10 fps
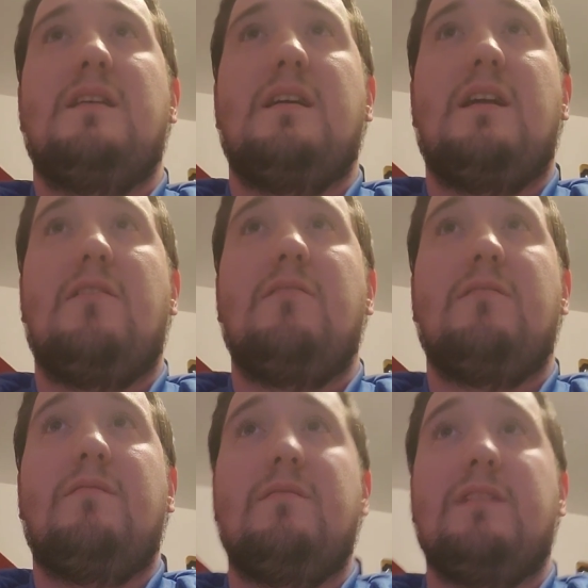You
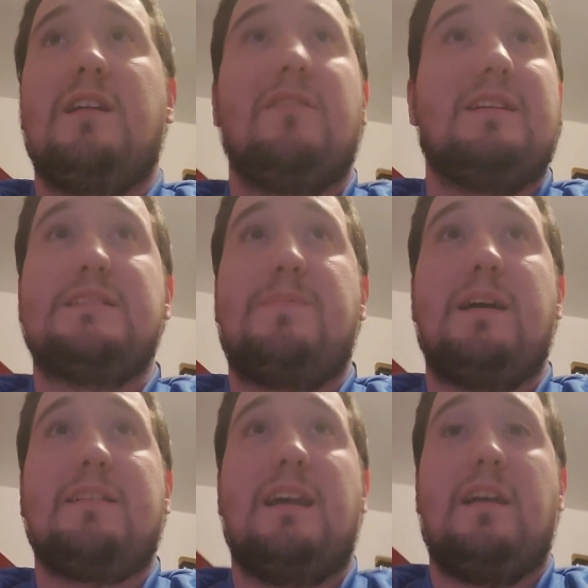know, this
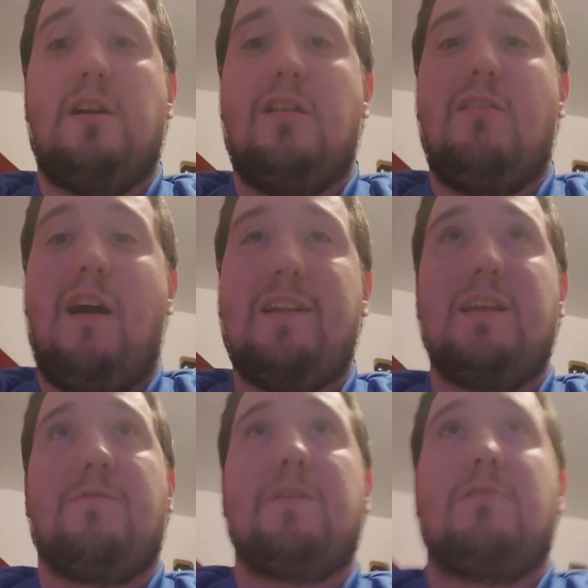pick, they can go a lot of
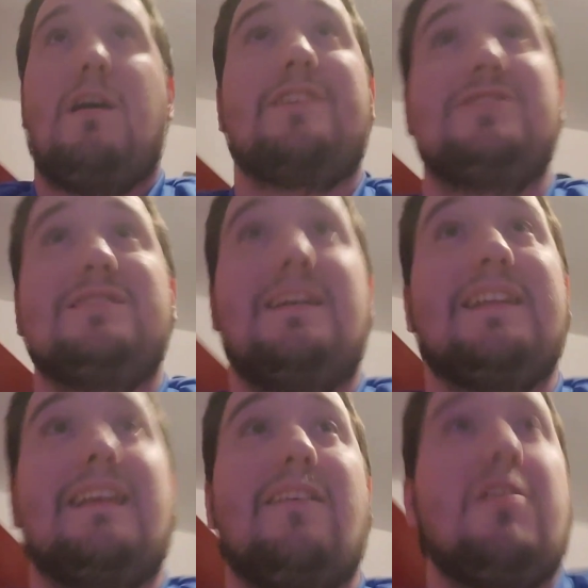different directions,
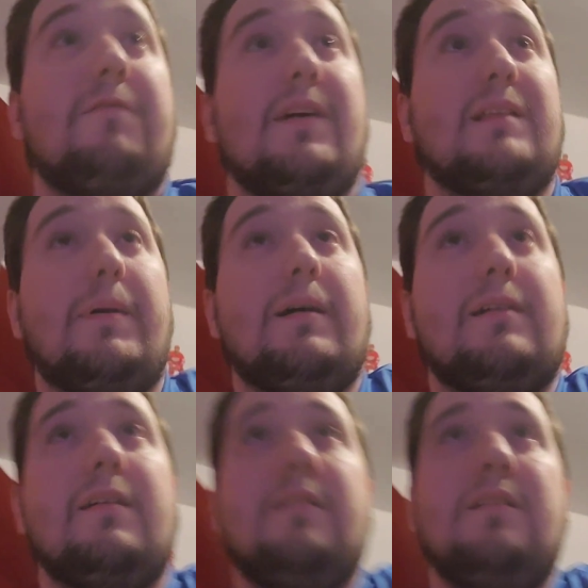like the 35th
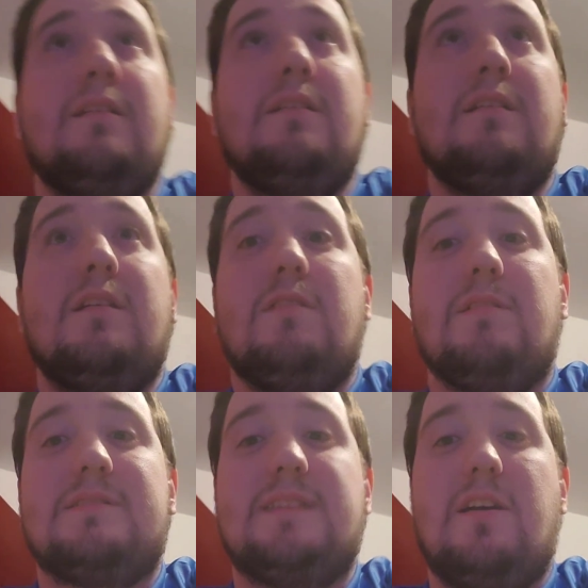pick.
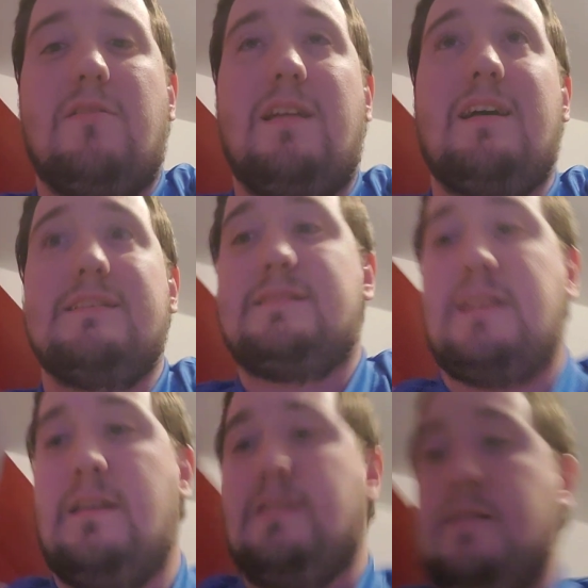Let's see who it
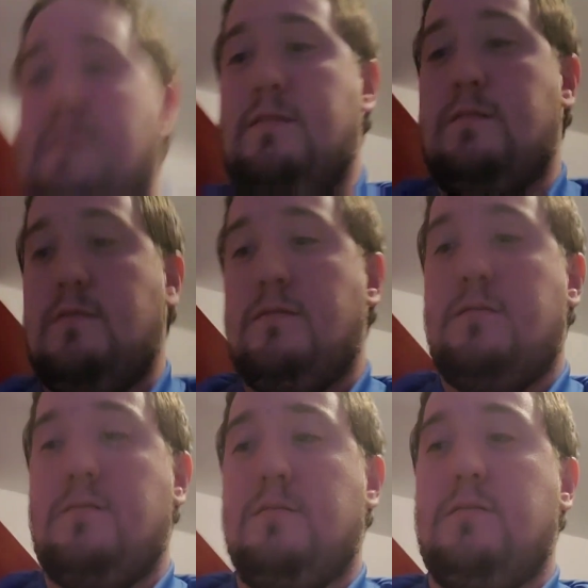is. One more
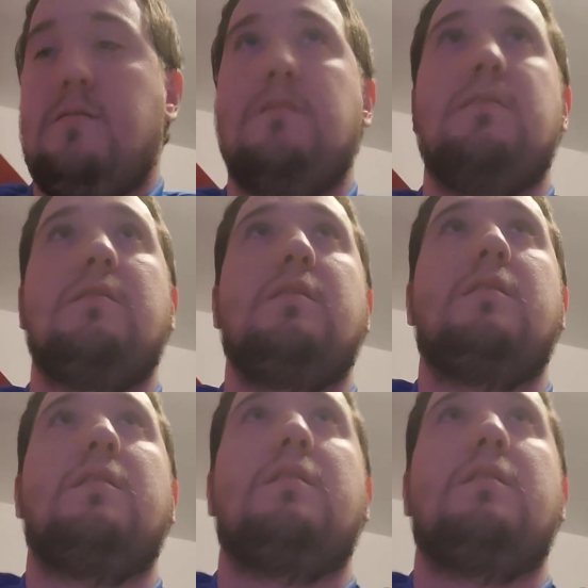time to Roger Goodell.